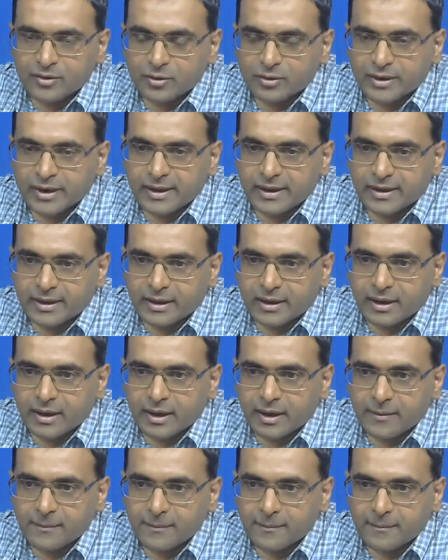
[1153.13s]
You take
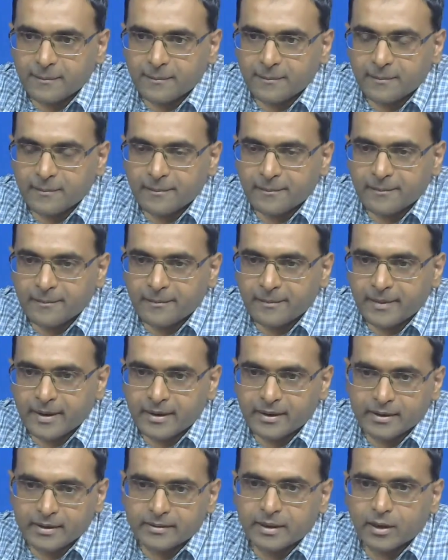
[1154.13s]
the
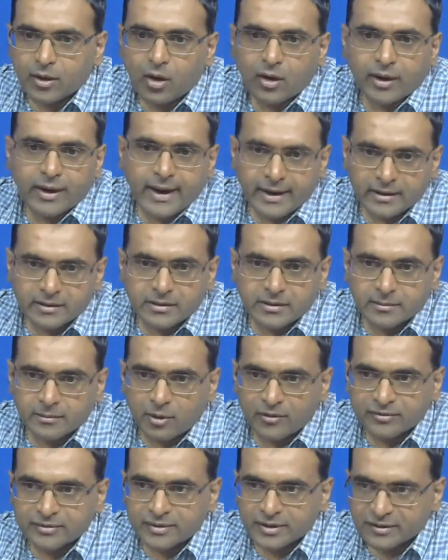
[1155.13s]
logarithm
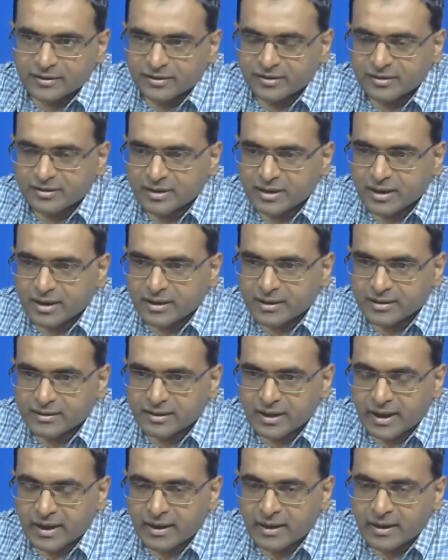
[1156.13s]
of this
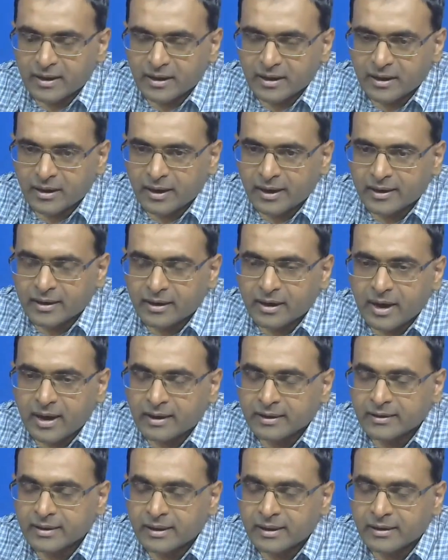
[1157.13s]
thing, right?
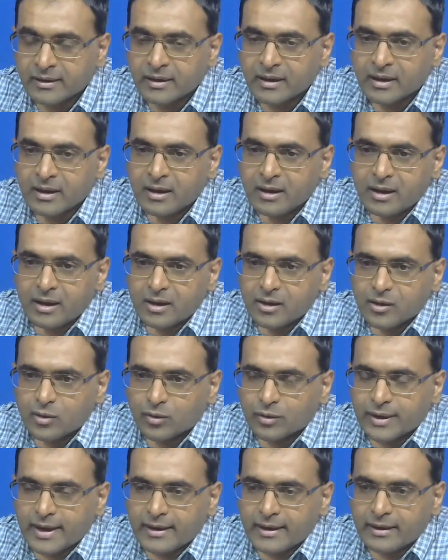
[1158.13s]
And then
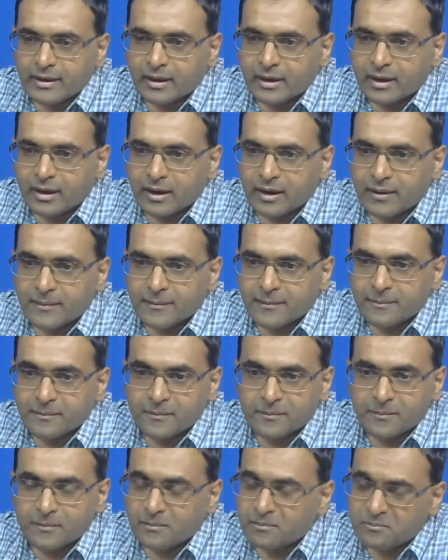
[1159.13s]
you can
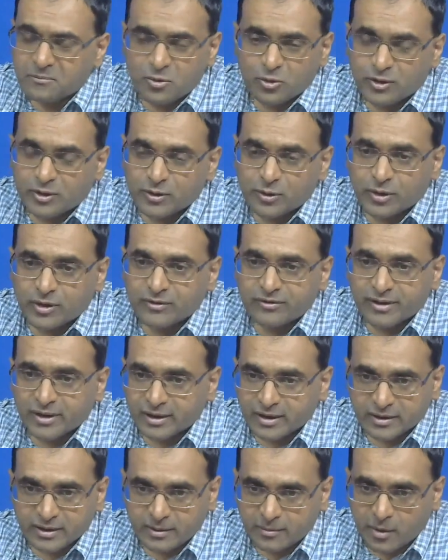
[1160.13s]
you can
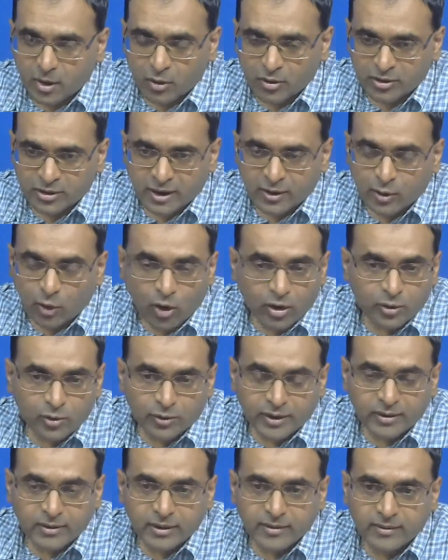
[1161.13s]
filter them out, or you
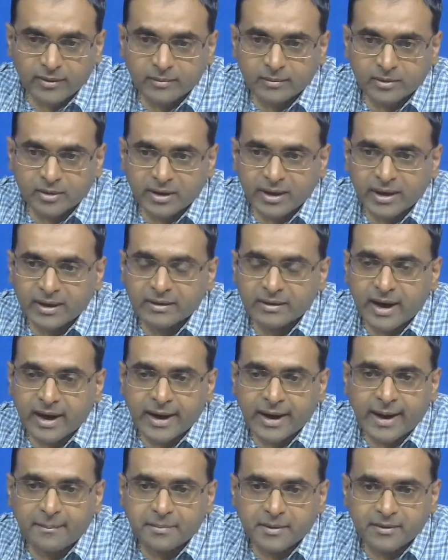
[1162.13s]
can even treat
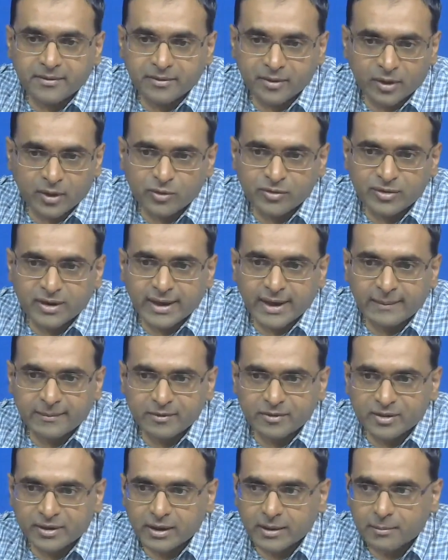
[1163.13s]
adaptive. You can use
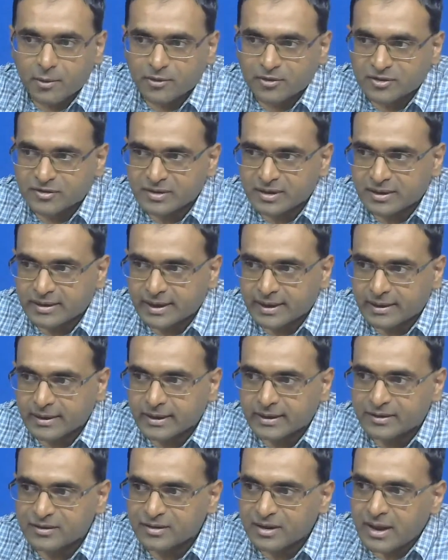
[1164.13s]
adaptive signal processing
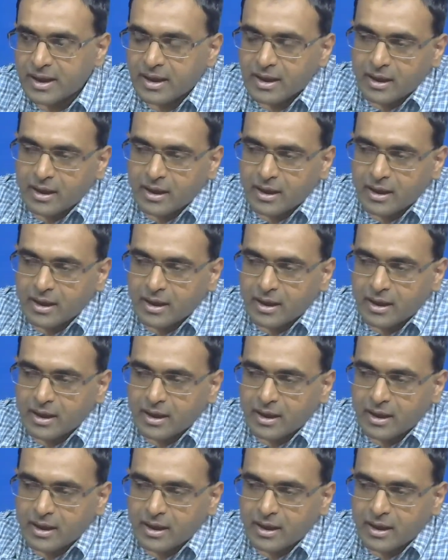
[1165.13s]
techniques.